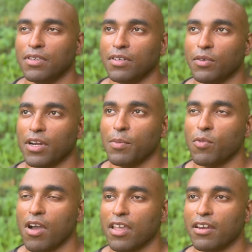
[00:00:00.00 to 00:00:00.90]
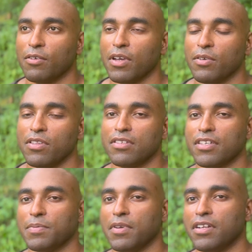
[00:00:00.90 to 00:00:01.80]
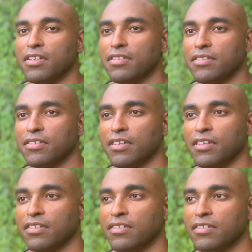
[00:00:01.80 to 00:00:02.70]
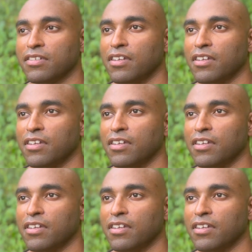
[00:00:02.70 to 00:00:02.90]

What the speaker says: What I'm walking away with this experience is